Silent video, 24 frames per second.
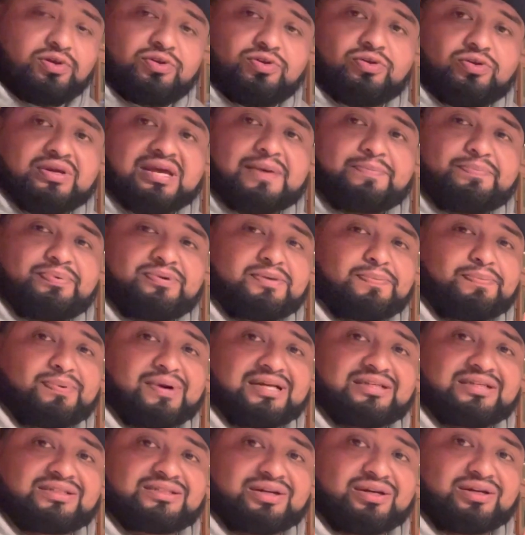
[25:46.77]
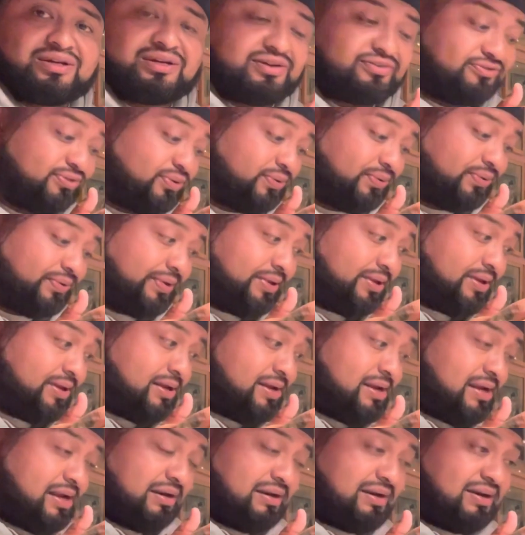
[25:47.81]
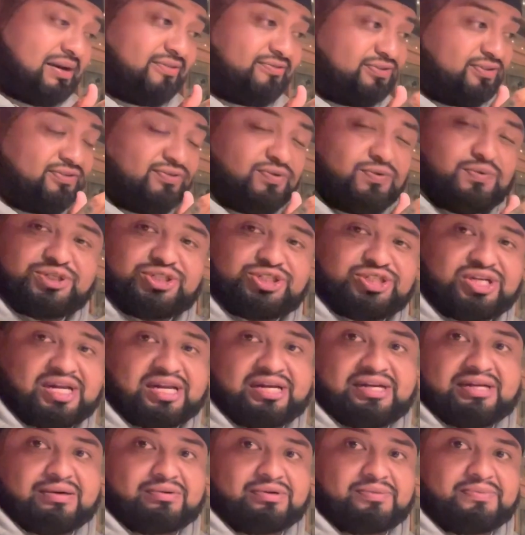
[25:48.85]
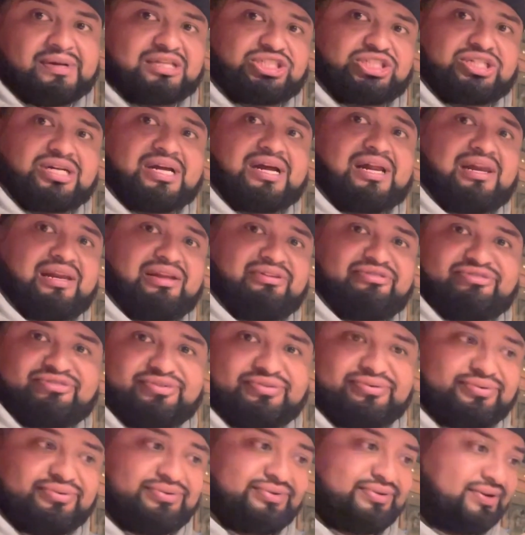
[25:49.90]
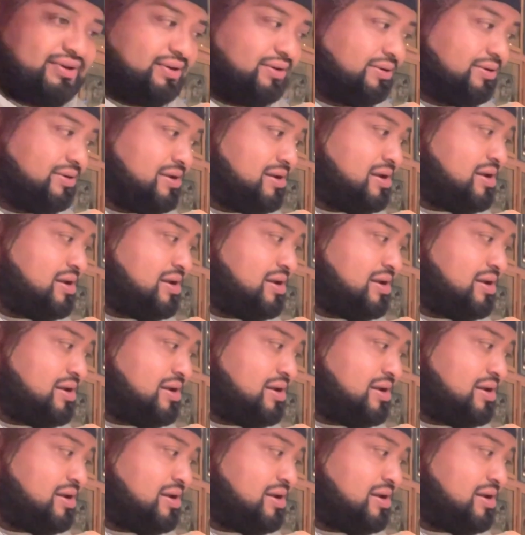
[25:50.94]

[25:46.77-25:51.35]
You can't put a price on good food. Now, if the food was shitty, I would have been like, "Charlie, food," you know?